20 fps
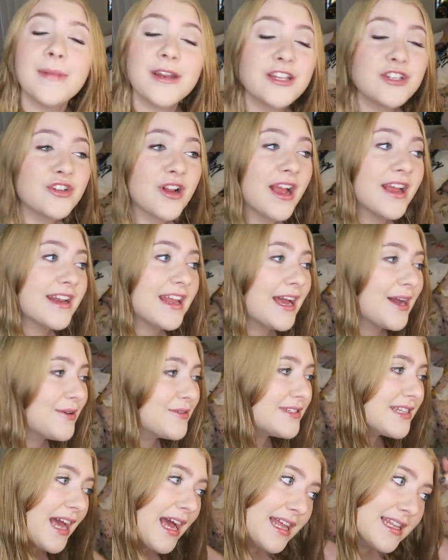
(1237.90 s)
I'm gonna try
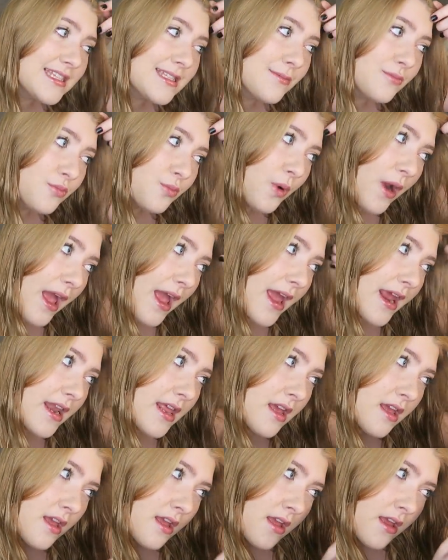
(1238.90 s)
now to add some
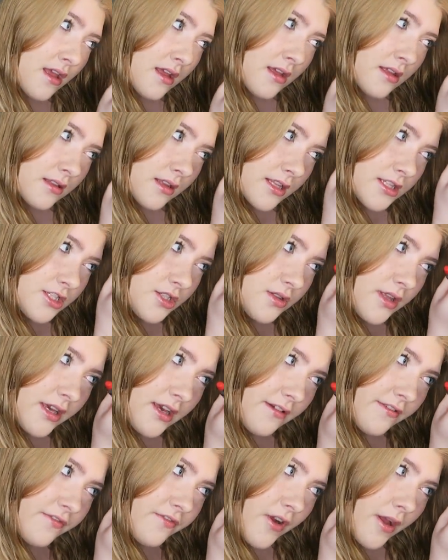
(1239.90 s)
red. Let's do
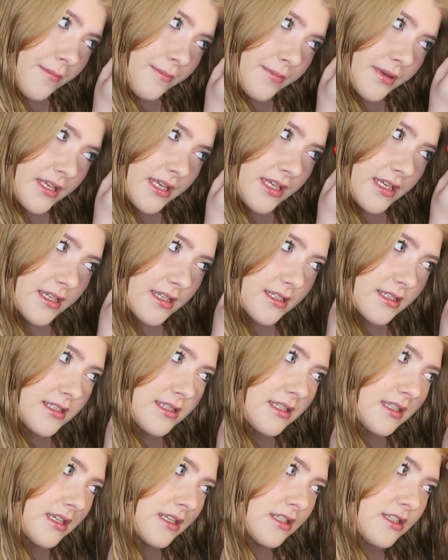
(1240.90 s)
like a front
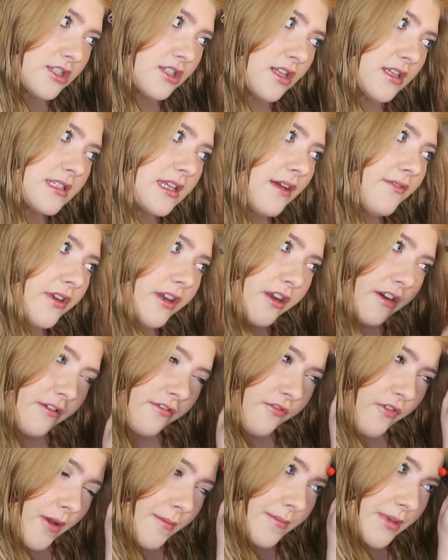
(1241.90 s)
piece because she does have like her
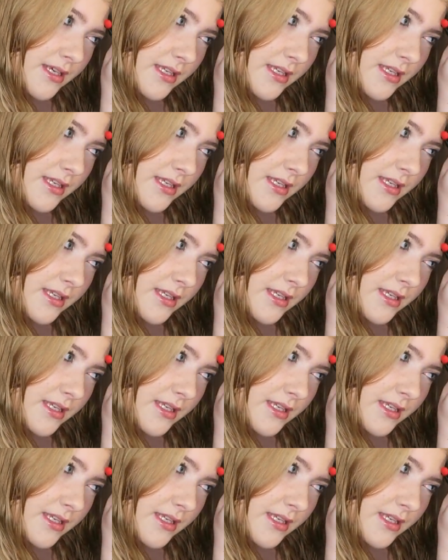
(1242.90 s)
front